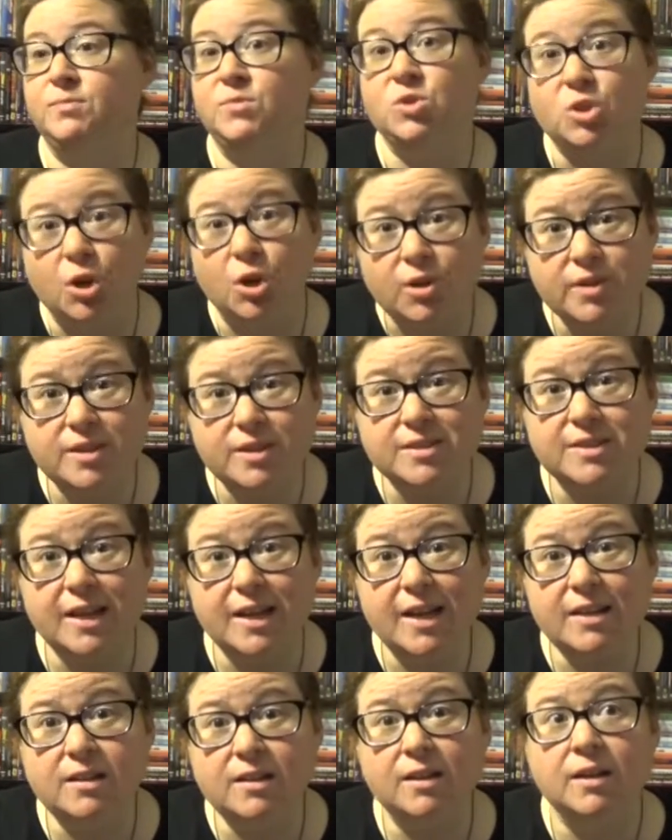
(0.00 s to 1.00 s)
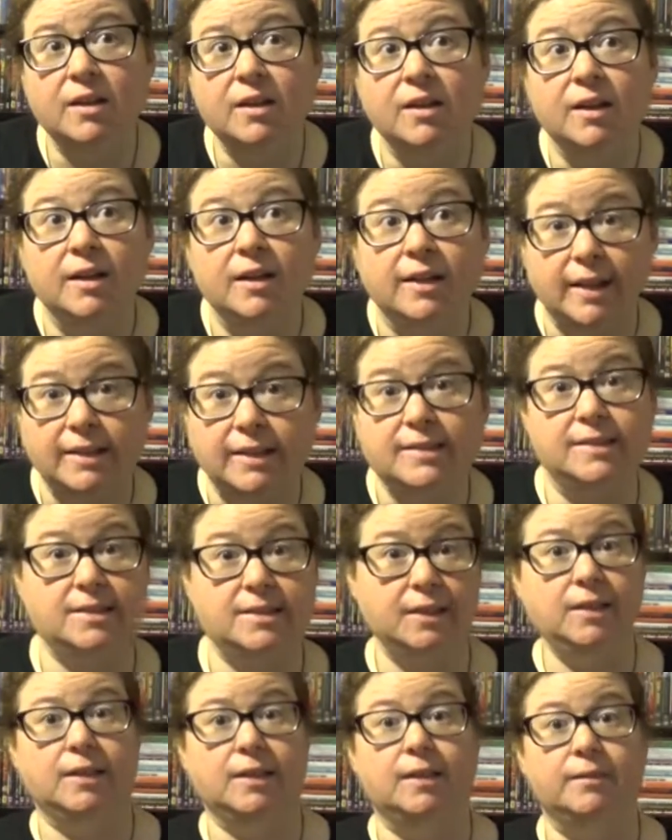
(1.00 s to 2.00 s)
Dawn of the Dead gets
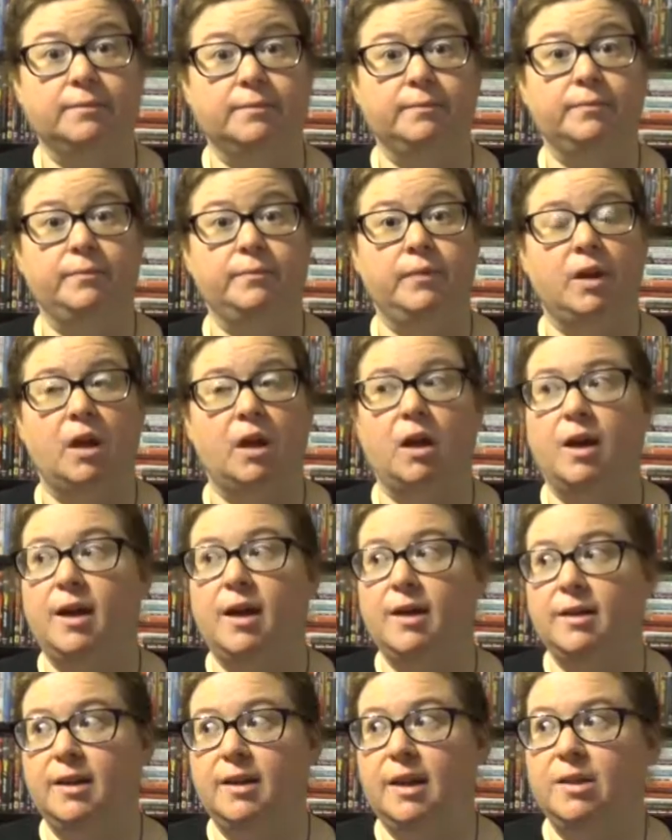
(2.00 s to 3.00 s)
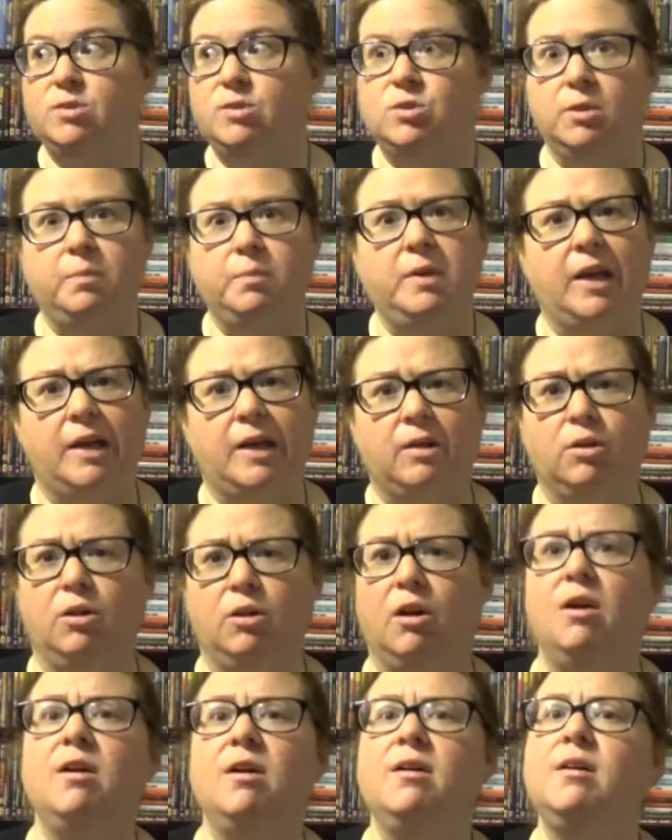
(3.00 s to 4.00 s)
silly, and it took me a
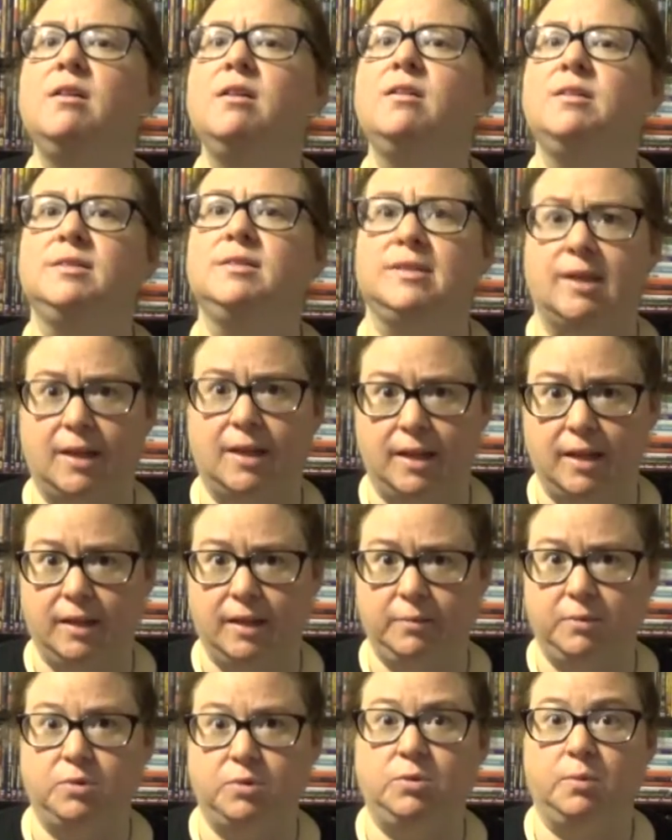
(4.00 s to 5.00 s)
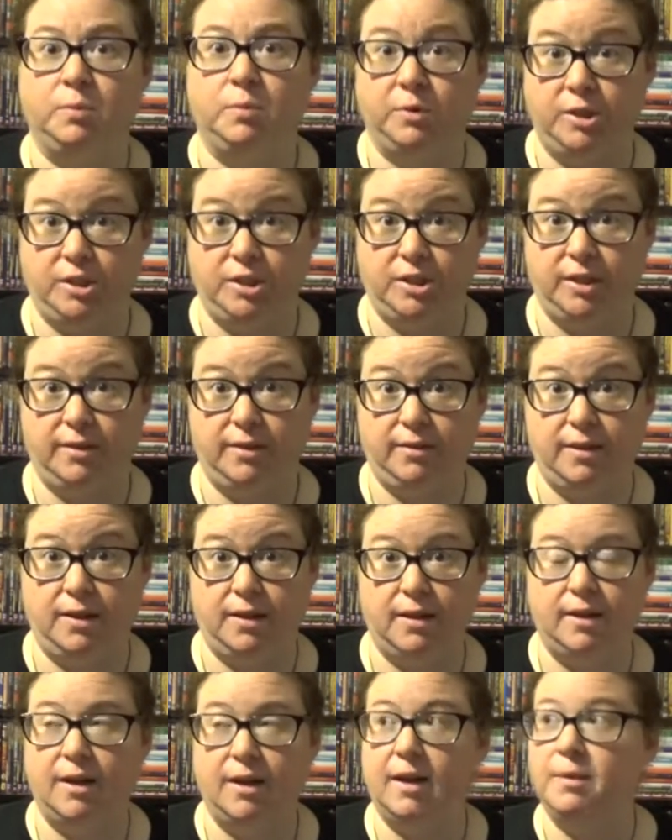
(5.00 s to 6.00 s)
long time to appreciate
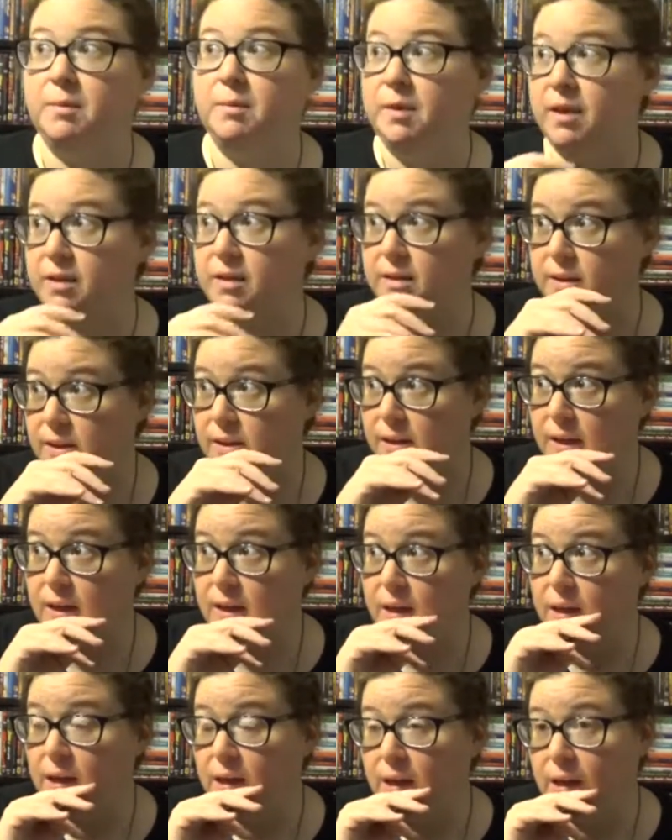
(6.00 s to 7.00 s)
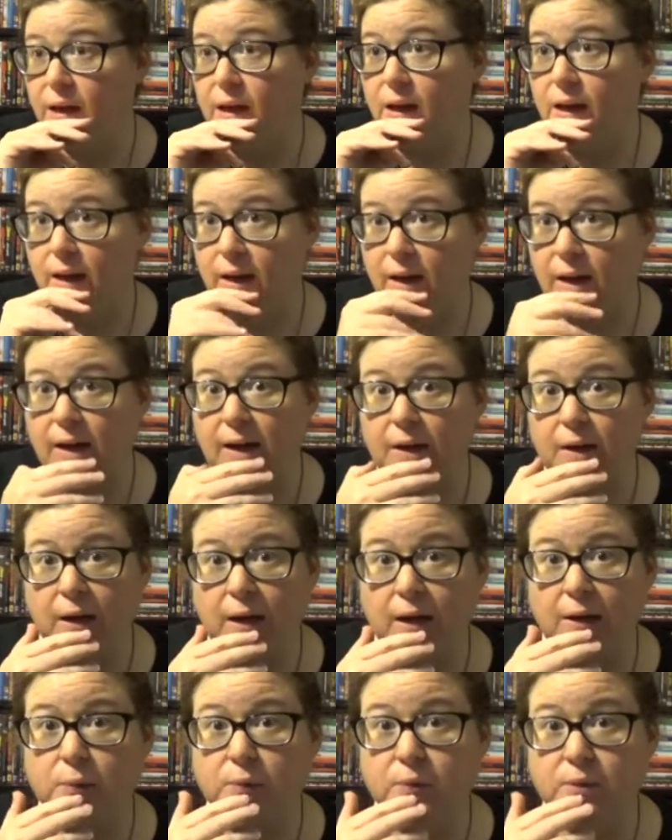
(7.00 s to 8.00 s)
that. I mean,
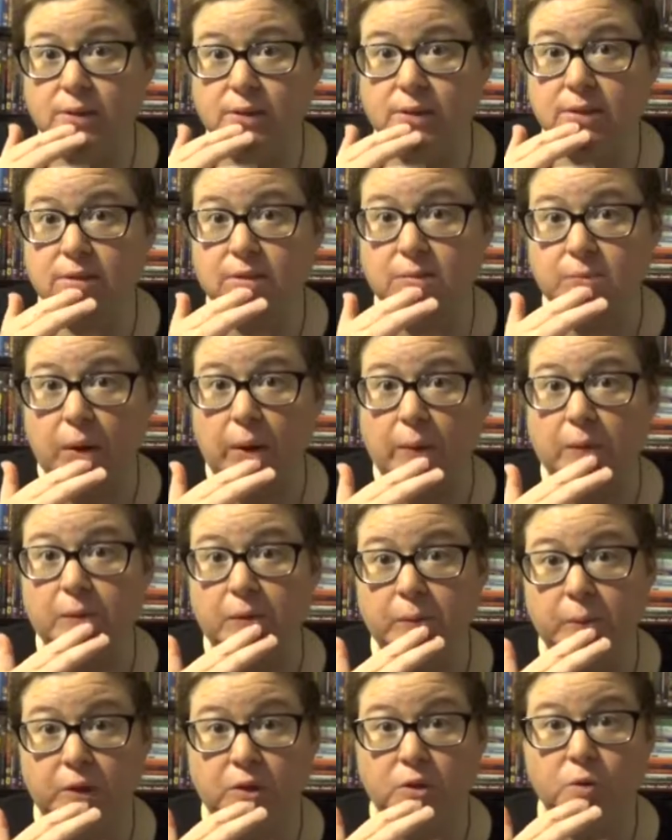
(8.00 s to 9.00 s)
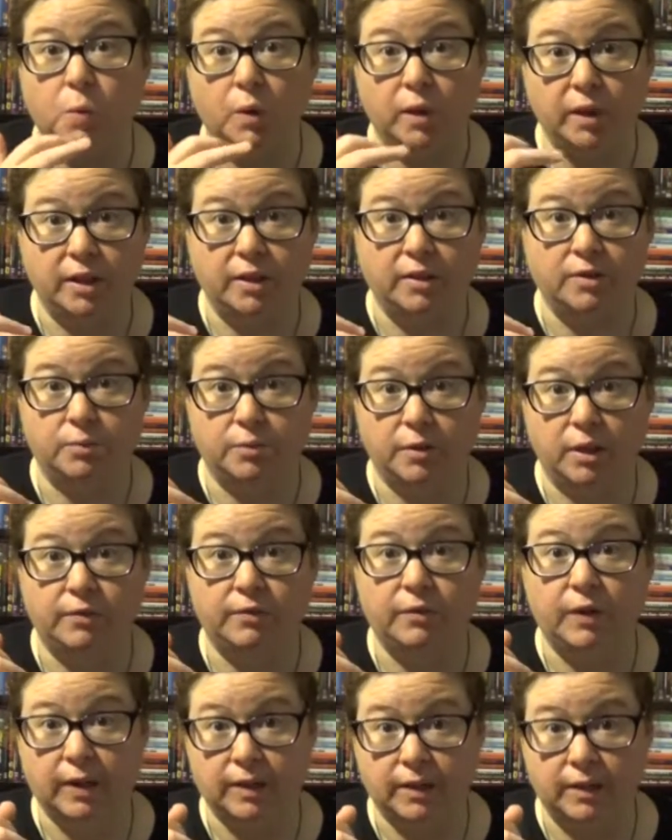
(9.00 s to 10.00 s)
I was probably in my 20s when I
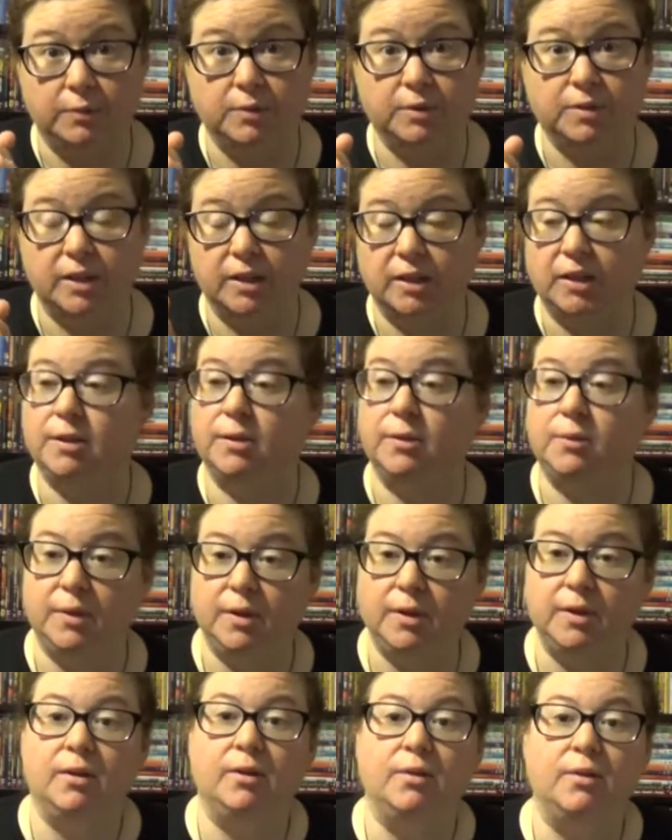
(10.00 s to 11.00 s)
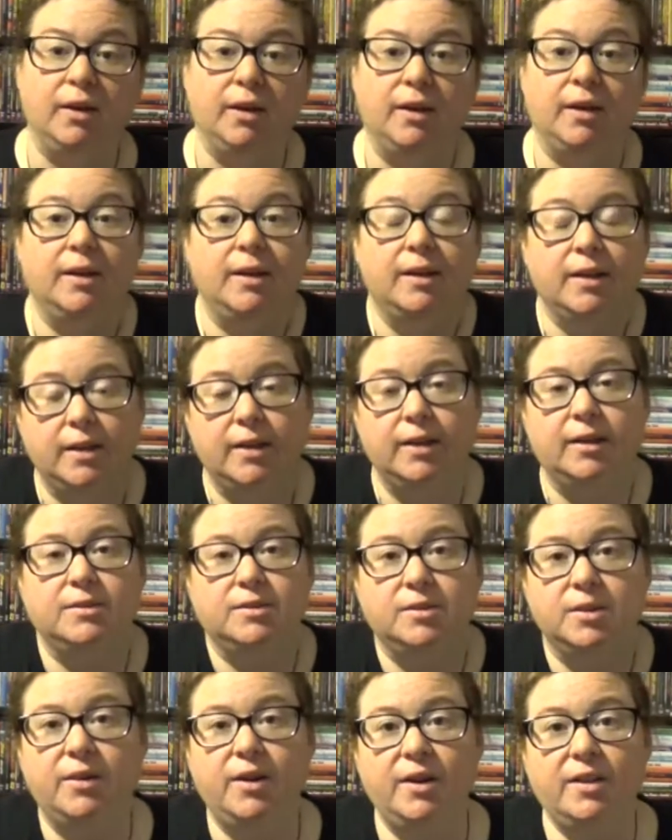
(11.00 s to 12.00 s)
finally was like, you know what, okay,
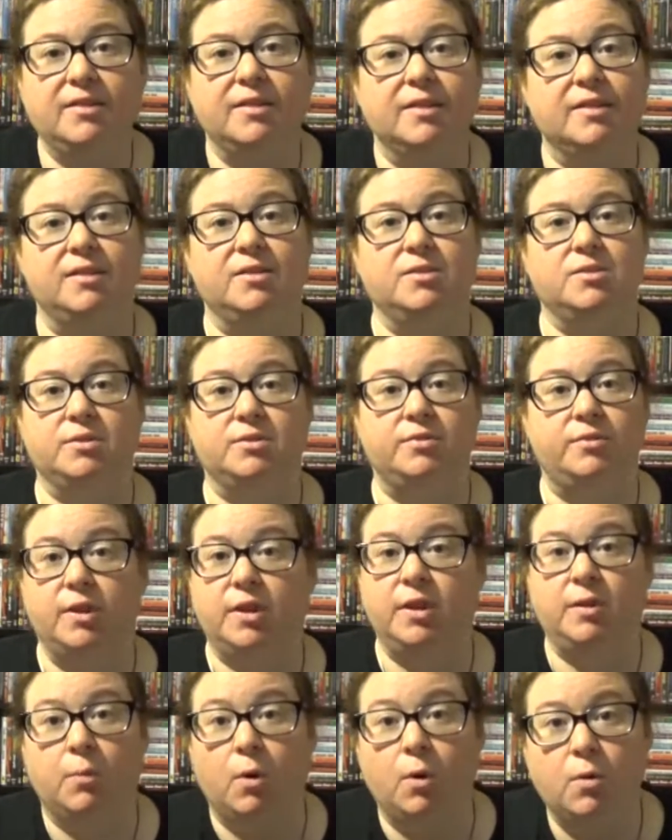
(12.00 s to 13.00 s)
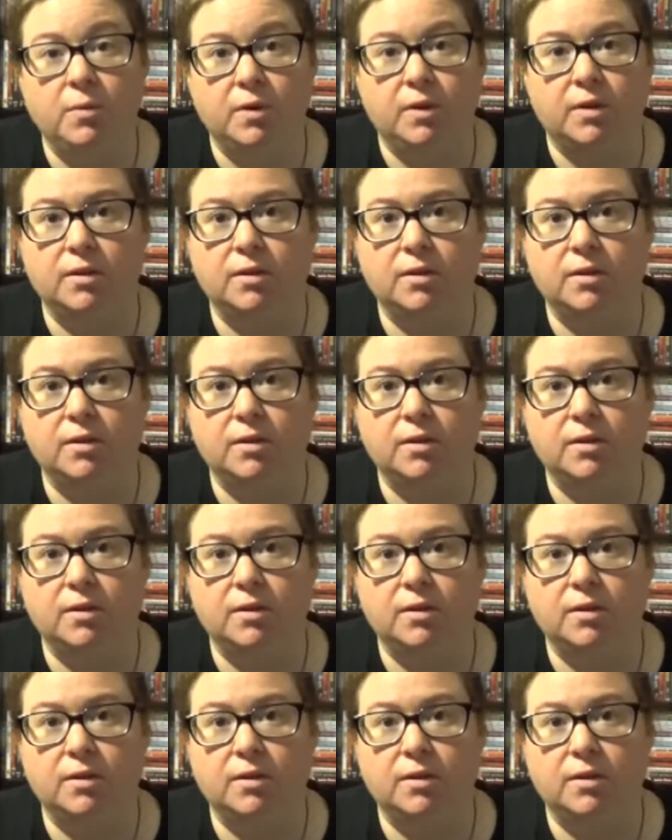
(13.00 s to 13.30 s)
it's alright that there's a funny moment,